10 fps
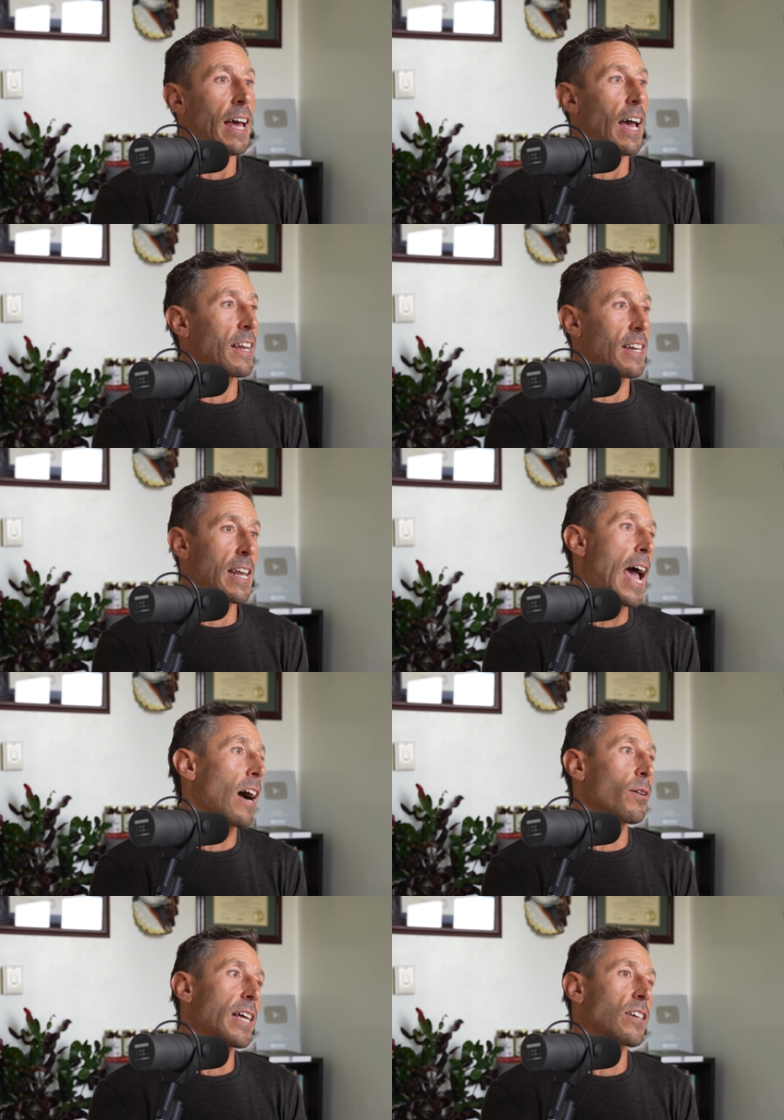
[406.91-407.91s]
and, and
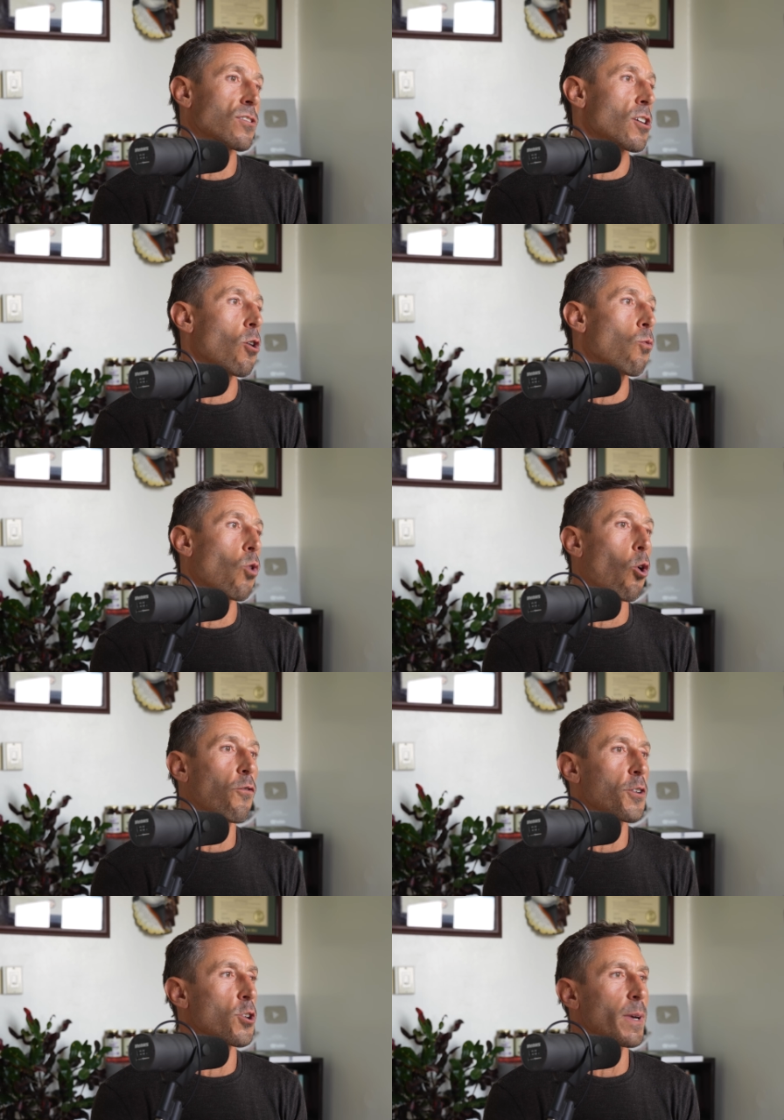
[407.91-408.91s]
now it has no
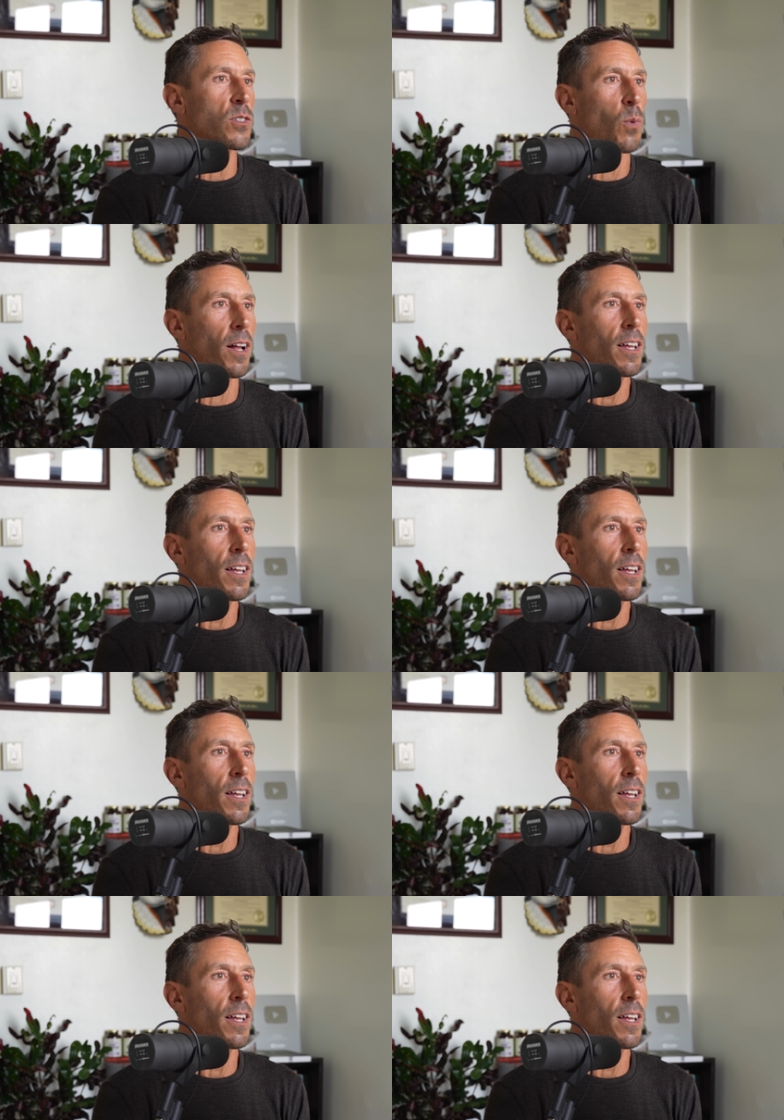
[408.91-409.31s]
role for humans.